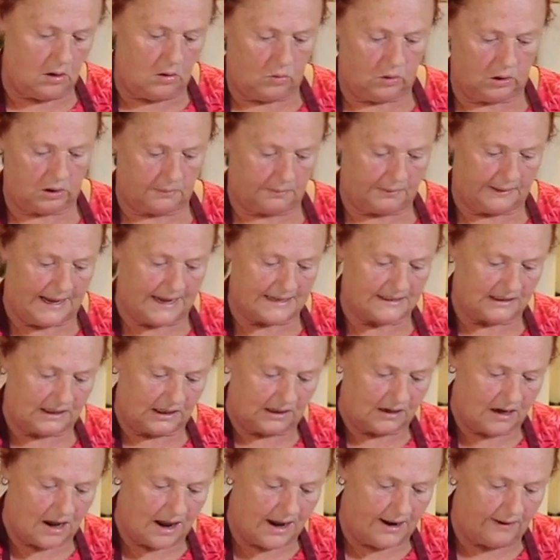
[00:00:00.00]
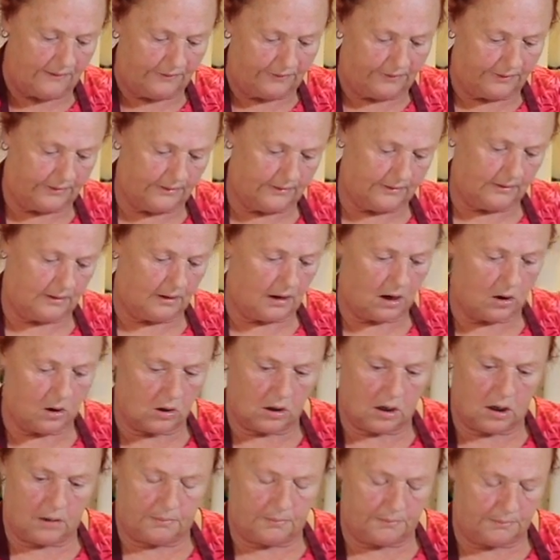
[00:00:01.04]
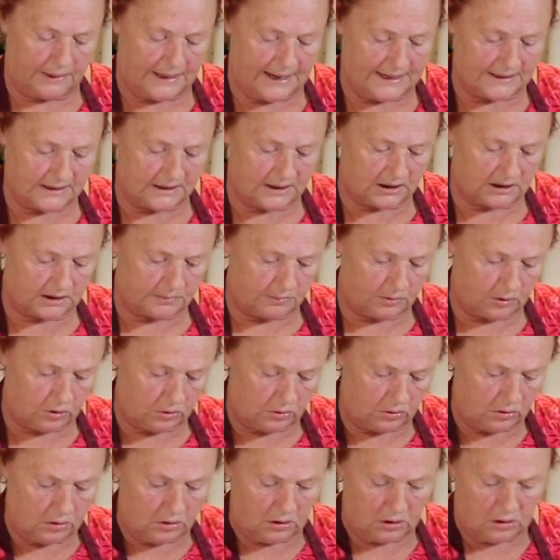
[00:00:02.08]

with a plastic knife or a plastic spoon.